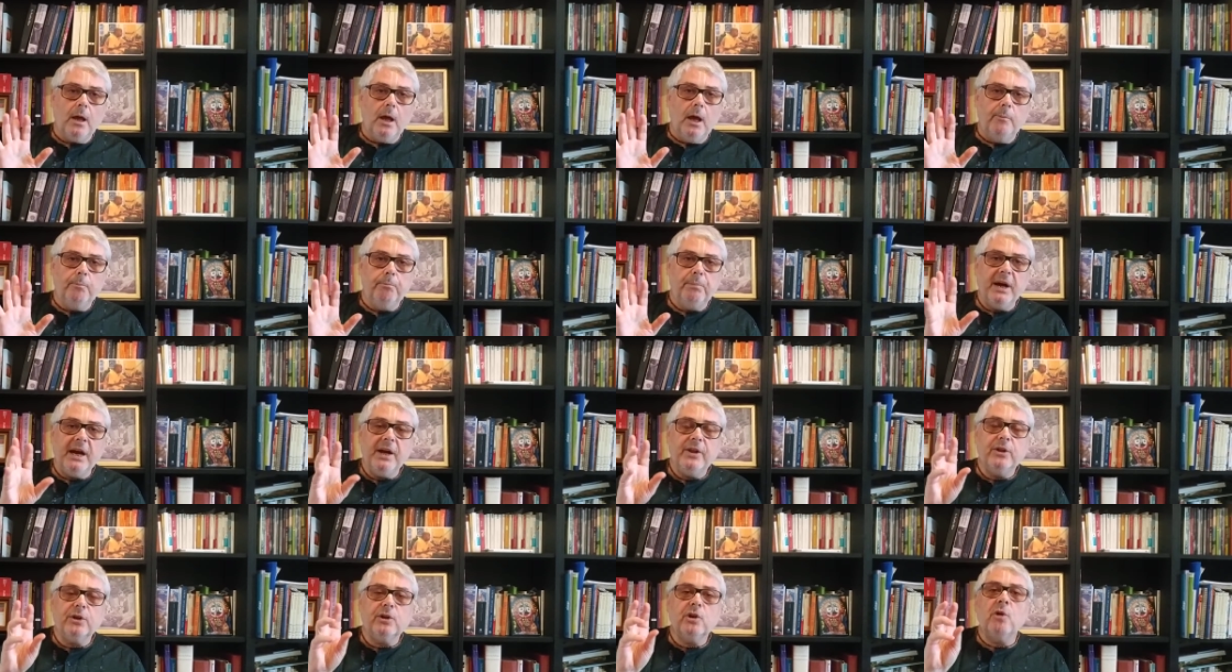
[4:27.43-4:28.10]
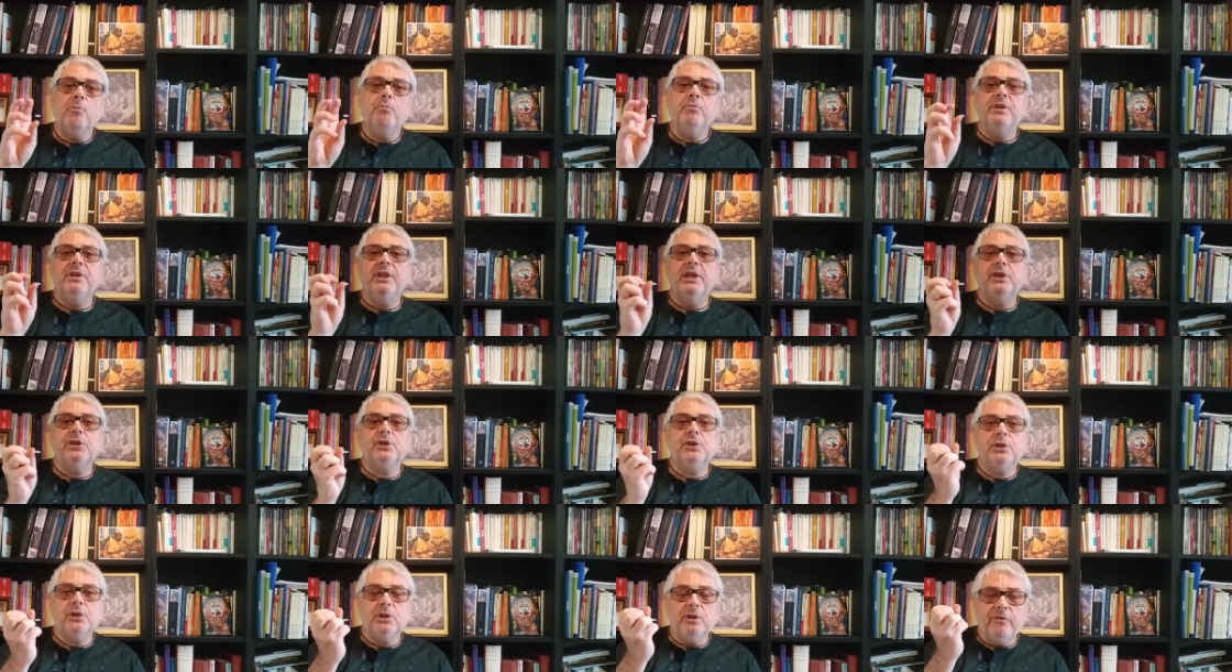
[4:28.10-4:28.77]
by the
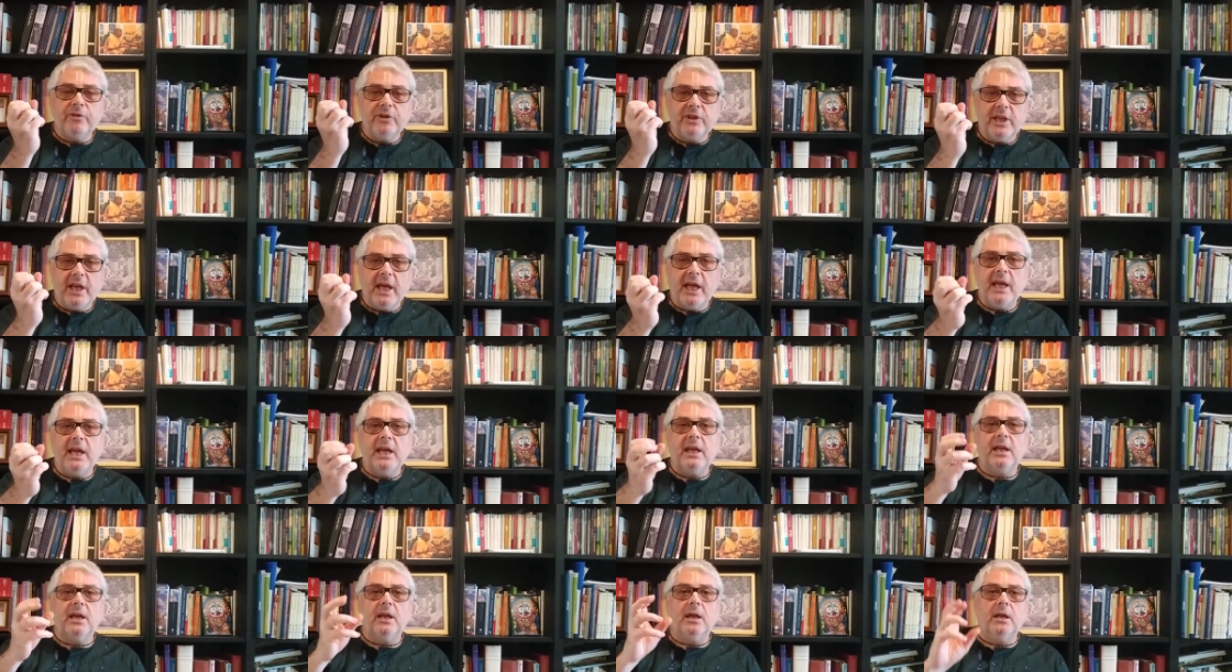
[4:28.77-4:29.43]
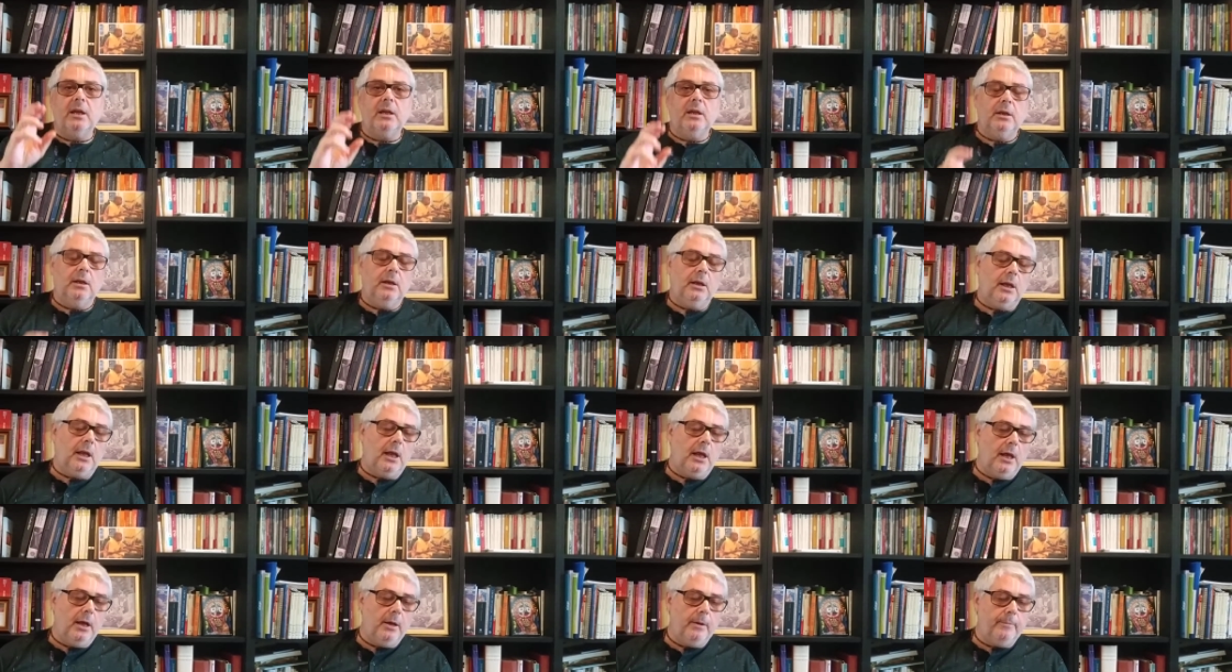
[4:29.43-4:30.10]
combination of the egg
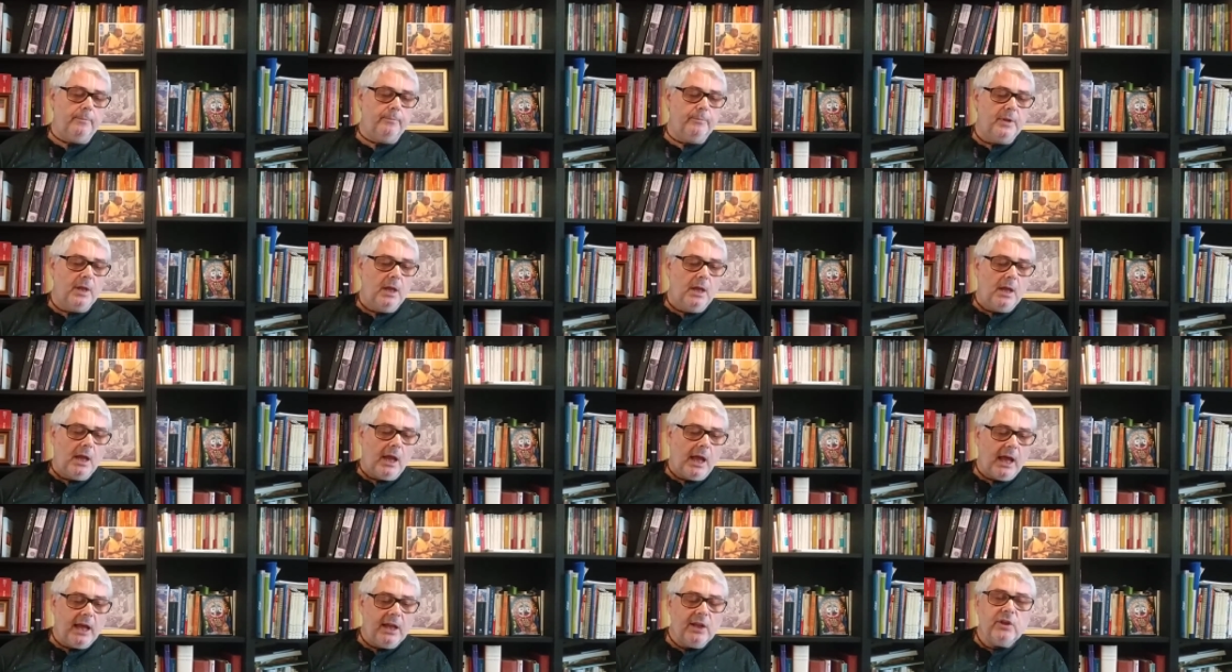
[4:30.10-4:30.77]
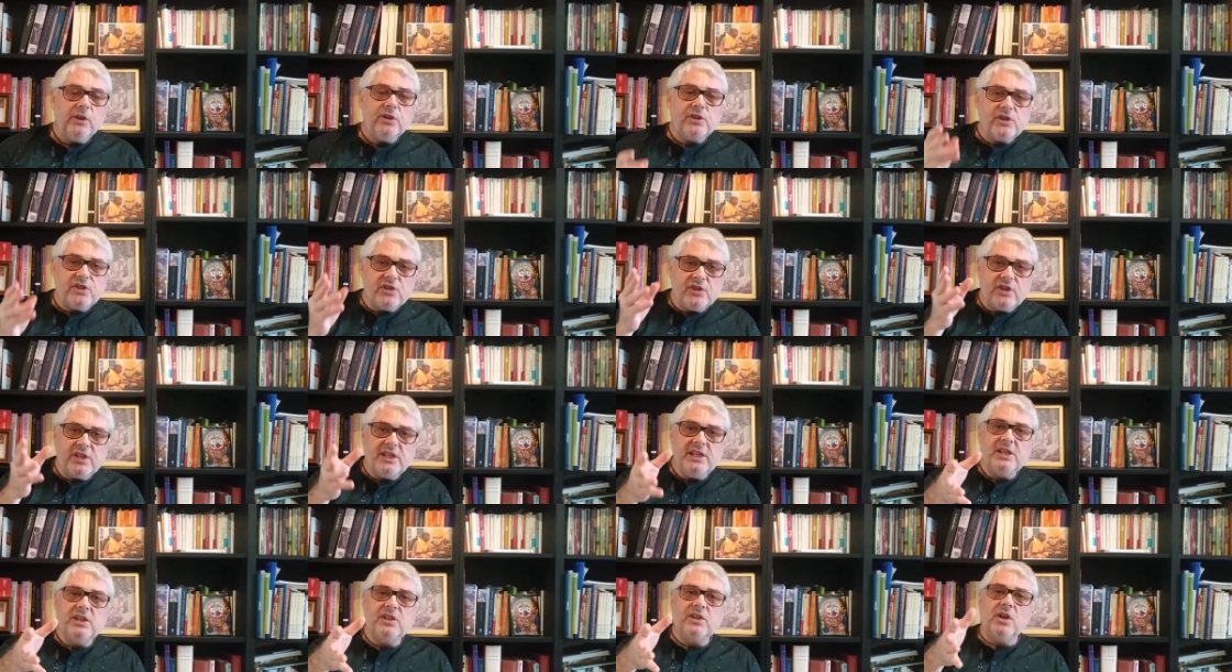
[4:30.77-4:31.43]
um, and the
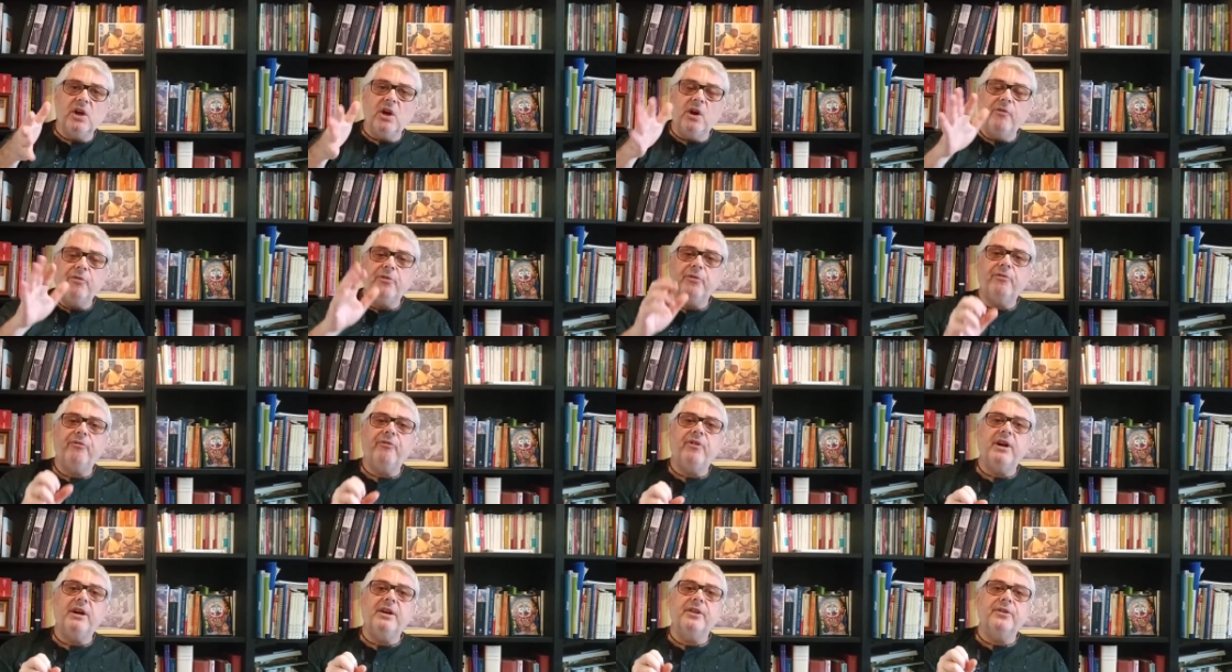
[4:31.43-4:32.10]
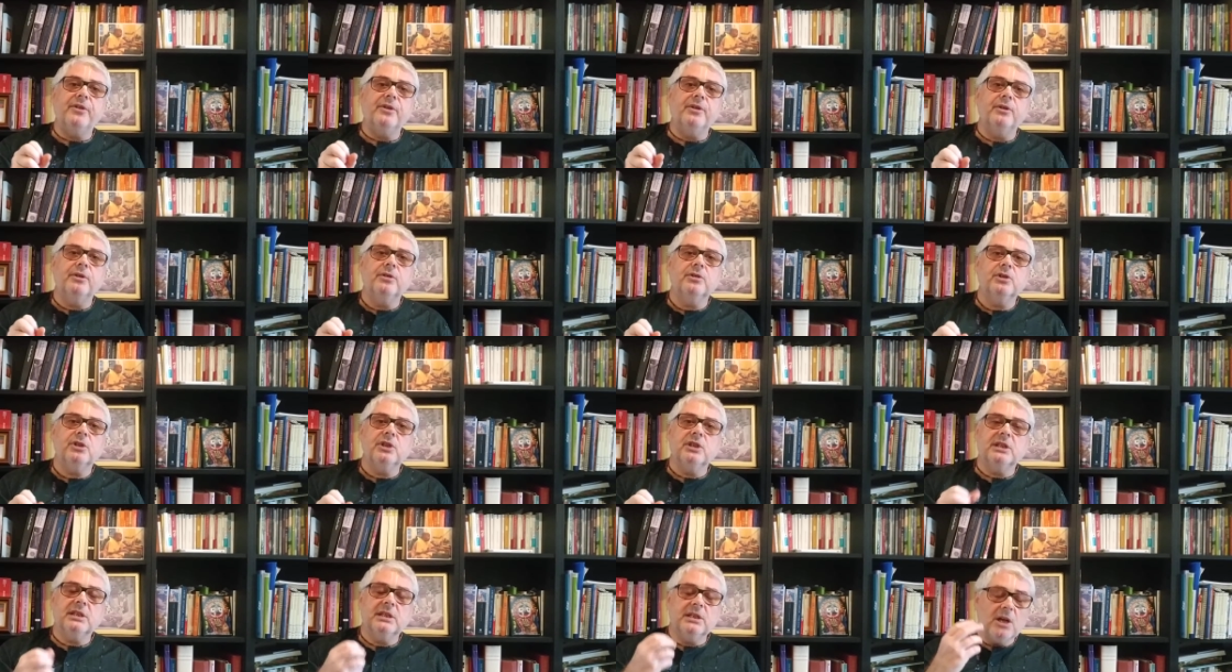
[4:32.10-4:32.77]
seed of the father.
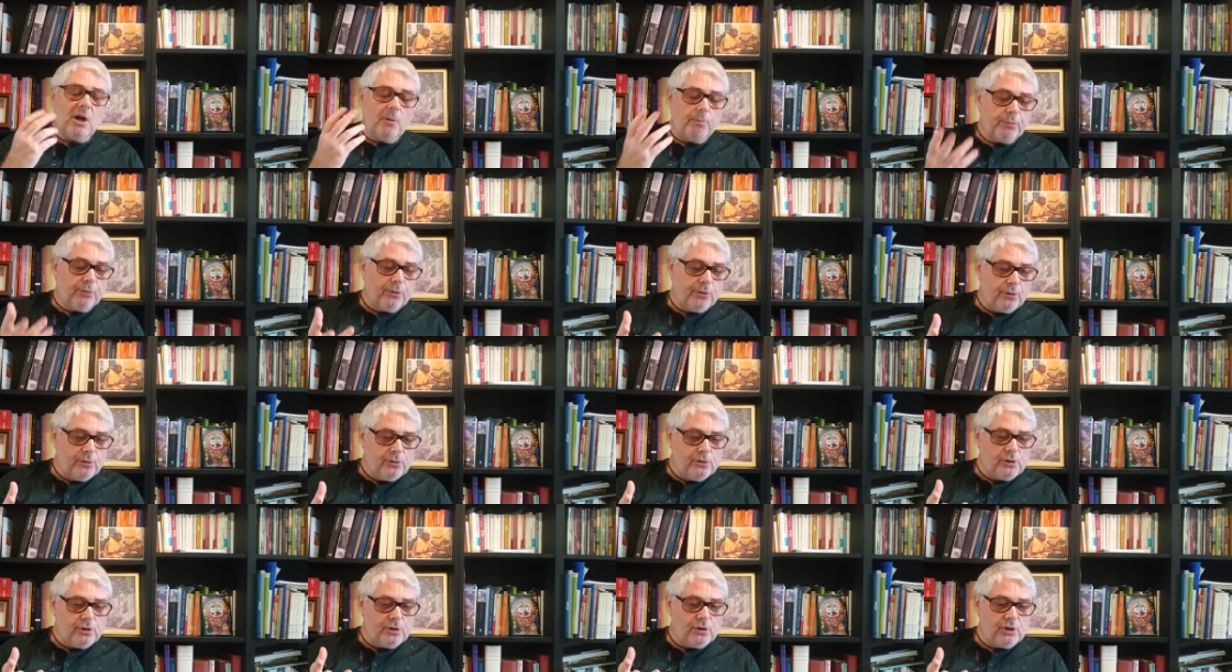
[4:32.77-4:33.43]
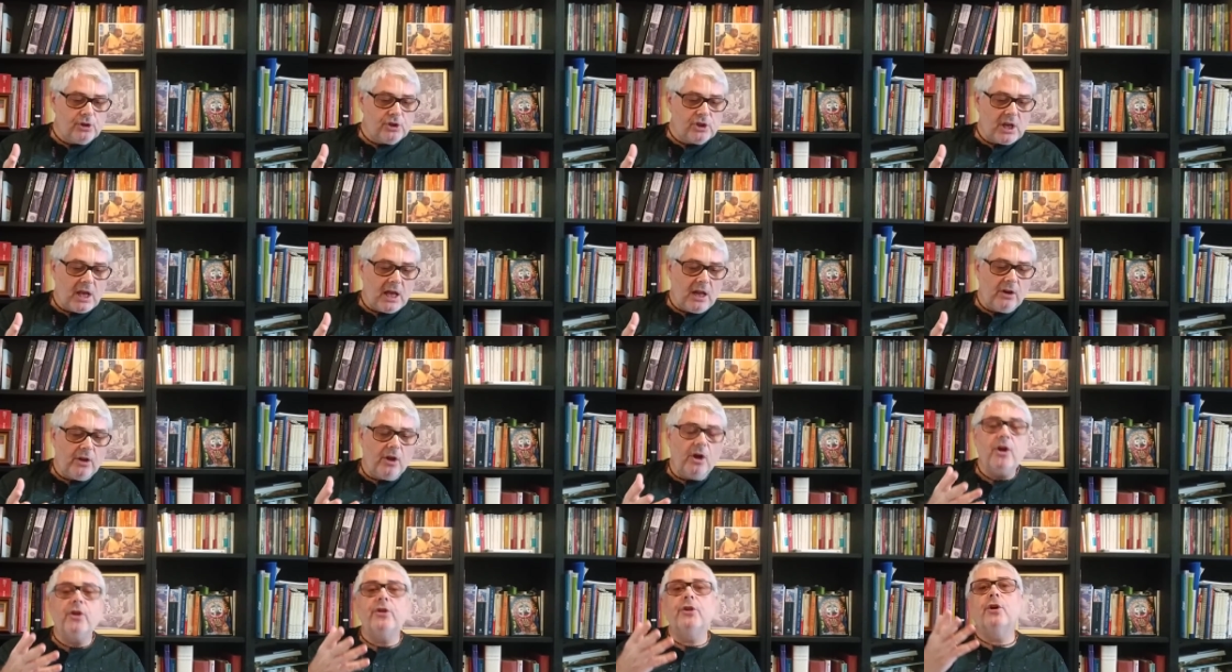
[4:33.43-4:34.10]
She cannot produce the child
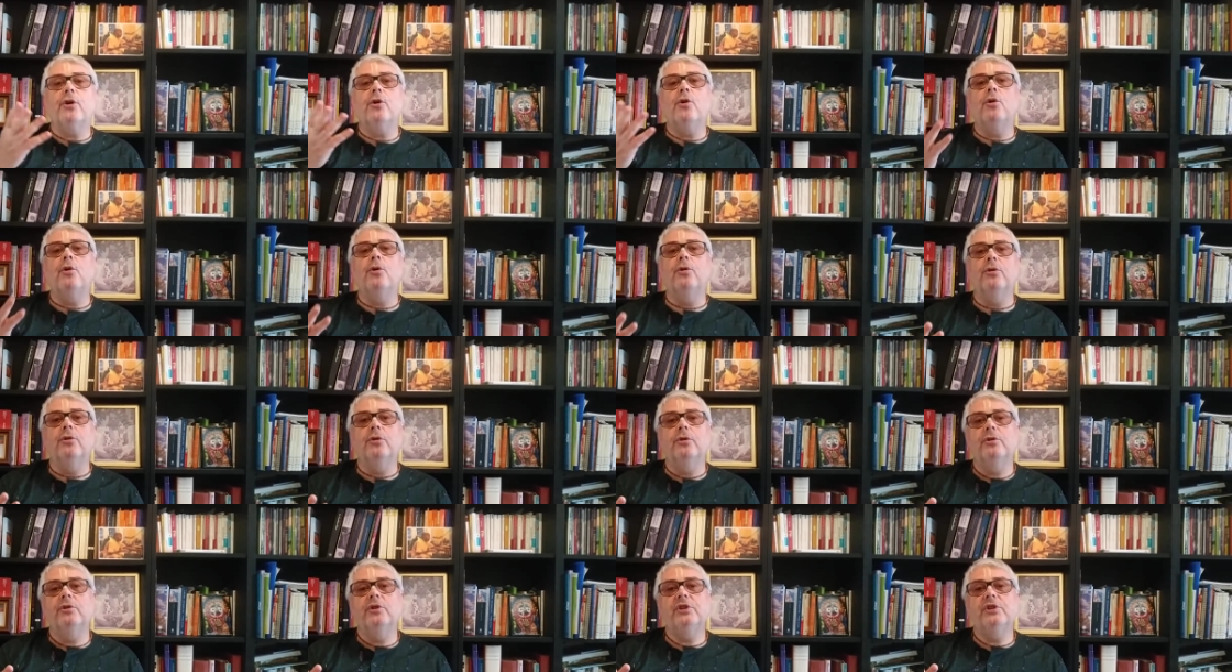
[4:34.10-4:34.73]
on her own.